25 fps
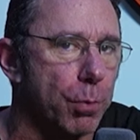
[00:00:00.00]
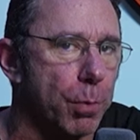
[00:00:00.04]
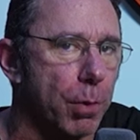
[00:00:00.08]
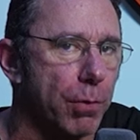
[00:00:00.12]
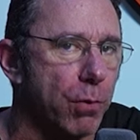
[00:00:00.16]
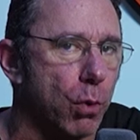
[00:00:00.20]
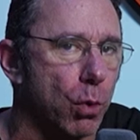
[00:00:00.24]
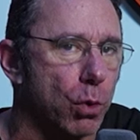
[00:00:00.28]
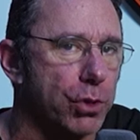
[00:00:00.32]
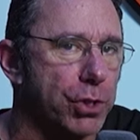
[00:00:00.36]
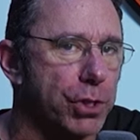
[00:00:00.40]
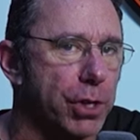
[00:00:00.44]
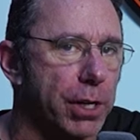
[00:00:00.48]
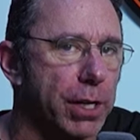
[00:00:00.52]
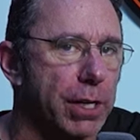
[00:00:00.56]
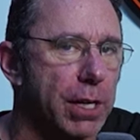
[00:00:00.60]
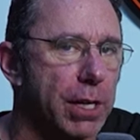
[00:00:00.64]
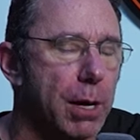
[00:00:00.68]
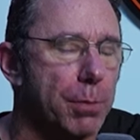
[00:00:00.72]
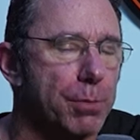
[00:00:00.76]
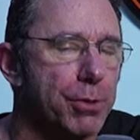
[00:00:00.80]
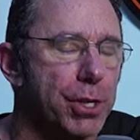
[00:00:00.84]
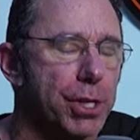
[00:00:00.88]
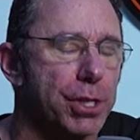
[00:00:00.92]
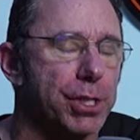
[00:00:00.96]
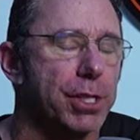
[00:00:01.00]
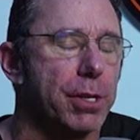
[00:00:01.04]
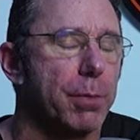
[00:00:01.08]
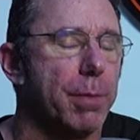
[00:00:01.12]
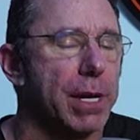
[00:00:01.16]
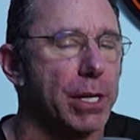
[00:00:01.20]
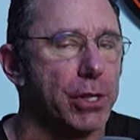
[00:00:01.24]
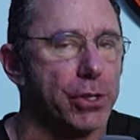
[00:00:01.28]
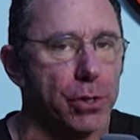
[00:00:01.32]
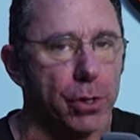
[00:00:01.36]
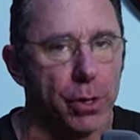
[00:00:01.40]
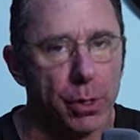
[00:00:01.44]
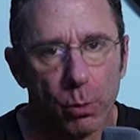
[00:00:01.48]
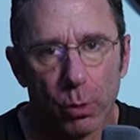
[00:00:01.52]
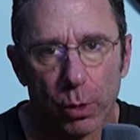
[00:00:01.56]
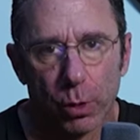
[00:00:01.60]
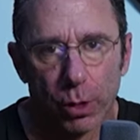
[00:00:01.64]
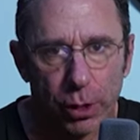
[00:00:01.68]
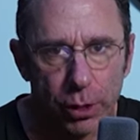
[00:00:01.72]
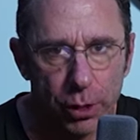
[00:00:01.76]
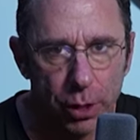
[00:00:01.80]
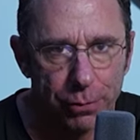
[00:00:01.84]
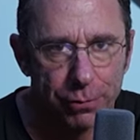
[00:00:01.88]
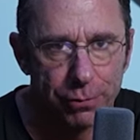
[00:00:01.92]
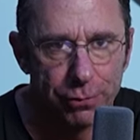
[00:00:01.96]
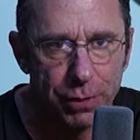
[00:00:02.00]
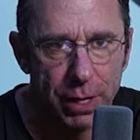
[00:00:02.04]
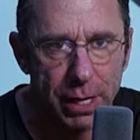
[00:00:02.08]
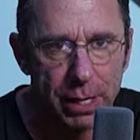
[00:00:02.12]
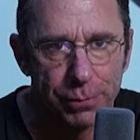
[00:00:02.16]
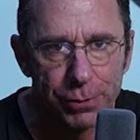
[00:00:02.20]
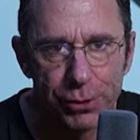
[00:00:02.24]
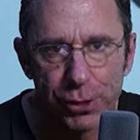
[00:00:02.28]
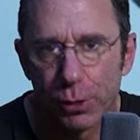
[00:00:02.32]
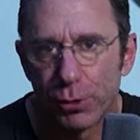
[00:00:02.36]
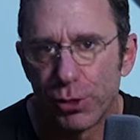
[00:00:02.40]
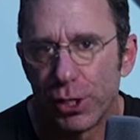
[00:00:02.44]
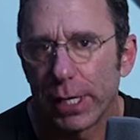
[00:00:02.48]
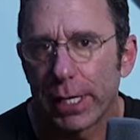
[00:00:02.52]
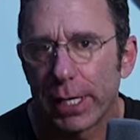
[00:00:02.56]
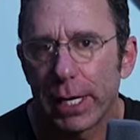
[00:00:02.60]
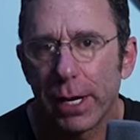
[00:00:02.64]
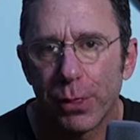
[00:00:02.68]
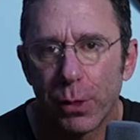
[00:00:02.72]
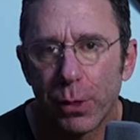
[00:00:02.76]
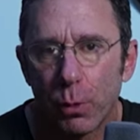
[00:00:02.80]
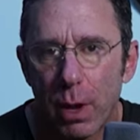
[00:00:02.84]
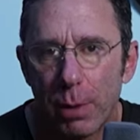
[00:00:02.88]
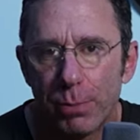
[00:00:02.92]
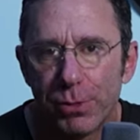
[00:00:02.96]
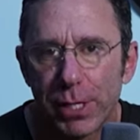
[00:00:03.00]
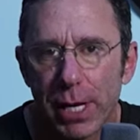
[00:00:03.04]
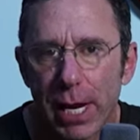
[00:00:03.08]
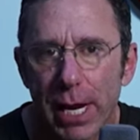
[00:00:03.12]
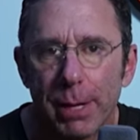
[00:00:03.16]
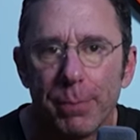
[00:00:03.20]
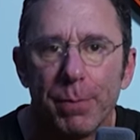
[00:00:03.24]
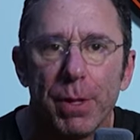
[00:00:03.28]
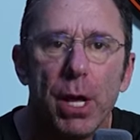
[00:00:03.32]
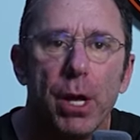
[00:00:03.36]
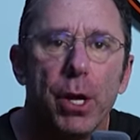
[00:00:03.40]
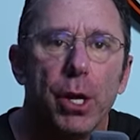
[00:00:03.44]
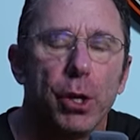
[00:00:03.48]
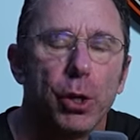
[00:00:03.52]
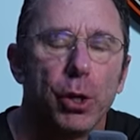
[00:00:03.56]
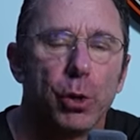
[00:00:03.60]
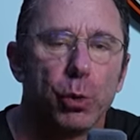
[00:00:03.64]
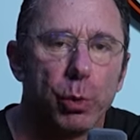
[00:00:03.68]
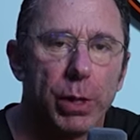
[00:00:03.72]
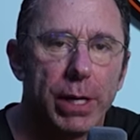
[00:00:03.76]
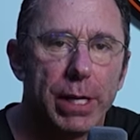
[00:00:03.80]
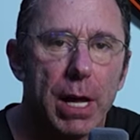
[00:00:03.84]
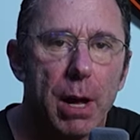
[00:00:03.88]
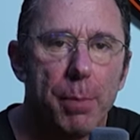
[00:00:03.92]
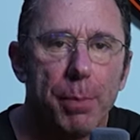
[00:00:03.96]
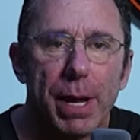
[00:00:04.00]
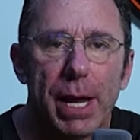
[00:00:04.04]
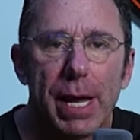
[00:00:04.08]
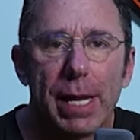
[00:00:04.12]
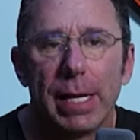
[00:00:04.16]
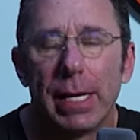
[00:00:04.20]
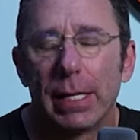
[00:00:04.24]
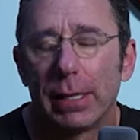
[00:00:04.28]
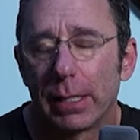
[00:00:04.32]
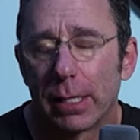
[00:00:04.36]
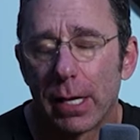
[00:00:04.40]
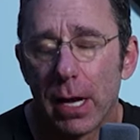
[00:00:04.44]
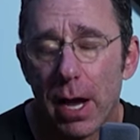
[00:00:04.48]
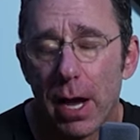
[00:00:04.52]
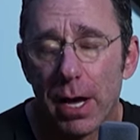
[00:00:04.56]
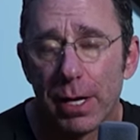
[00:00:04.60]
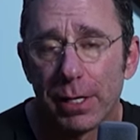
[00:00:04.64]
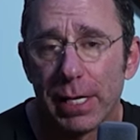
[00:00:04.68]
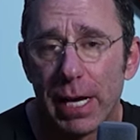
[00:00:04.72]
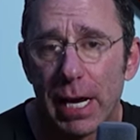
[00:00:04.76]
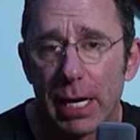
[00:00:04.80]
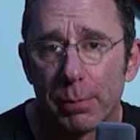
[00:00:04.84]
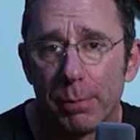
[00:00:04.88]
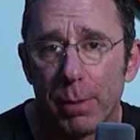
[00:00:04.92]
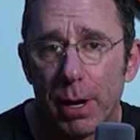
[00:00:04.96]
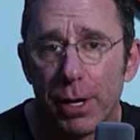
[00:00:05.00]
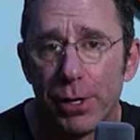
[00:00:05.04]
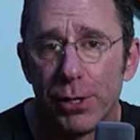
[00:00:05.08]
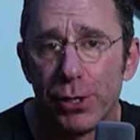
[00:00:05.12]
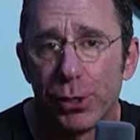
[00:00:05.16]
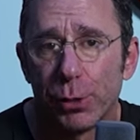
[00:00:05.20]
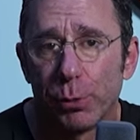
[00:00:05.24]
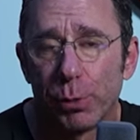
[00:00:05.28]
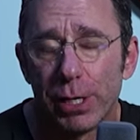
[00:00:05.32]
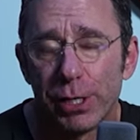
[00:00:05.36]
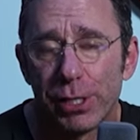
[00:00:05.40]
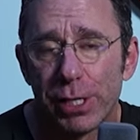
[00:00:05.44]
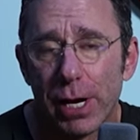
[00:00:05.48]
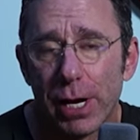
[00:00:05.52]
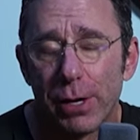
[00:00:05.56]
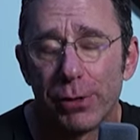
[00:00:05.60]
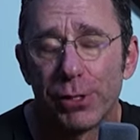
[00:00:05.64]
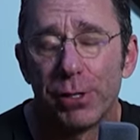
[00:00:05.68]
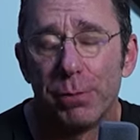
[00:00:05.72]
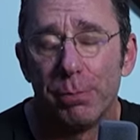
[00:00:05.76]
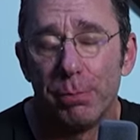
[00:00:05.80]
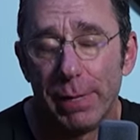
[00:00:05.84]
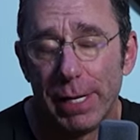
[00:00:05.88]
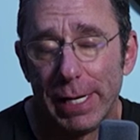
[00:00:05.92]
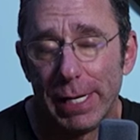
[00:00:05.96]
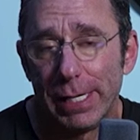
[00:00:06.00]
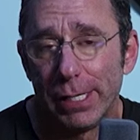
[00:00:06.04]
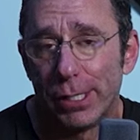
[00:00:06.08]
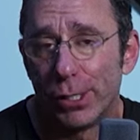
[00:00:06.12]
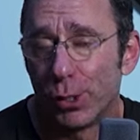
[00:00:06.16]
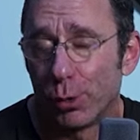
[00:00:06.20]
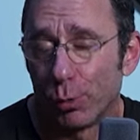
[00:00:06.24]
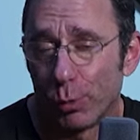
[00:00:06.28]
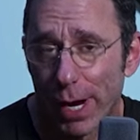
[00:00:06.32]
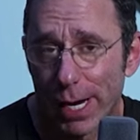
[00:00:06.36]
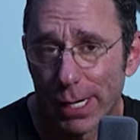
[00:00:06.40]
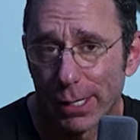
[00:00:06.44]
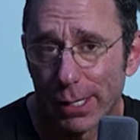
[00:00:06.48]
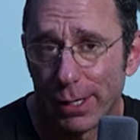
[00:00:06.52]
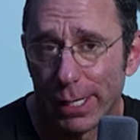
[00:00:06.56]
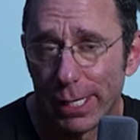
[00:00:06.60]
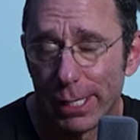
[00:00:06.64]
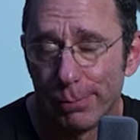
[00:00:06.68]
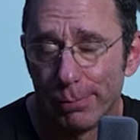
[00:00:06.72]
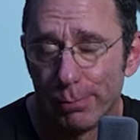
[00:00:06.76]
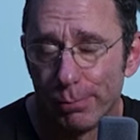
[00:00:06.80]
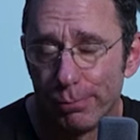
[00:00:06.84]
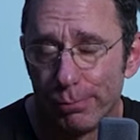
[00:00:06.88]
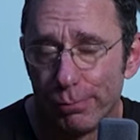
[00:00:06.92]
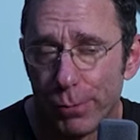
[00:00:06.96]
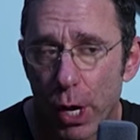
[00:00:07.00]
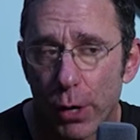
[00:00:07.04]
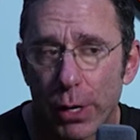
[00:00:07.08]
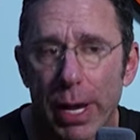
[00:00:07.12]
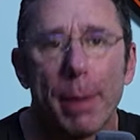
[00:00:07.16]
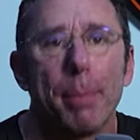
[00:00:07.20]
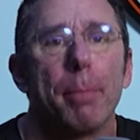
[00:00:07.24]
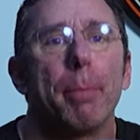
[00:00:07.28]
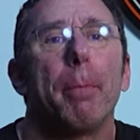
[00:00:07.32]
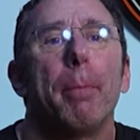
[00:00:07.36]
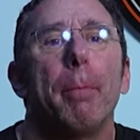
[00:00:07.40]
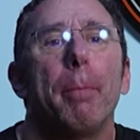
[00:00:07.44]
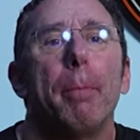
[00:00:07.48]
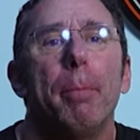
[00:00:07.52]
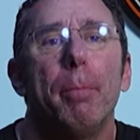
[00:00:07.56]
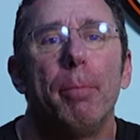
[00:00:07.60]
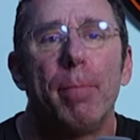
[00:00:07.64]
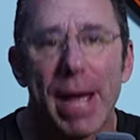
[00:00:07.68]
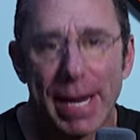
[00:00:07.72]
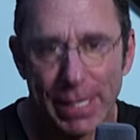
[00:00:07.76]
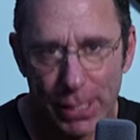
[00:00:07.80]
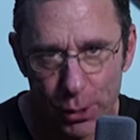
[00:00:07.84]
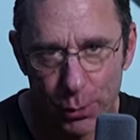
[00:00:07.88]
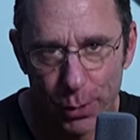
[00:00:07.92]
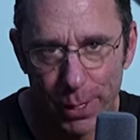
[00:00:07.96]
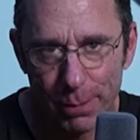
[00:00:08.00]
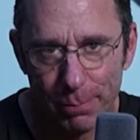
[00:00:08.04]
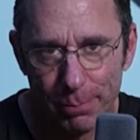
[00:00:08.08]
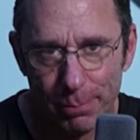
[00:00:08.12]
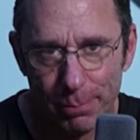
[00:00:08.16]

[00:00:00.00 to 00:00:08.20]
before starting up just to make sure that we're a good fit. So check out the website, read up, and hit the contact button to reach out to me directly. Okay, back to it.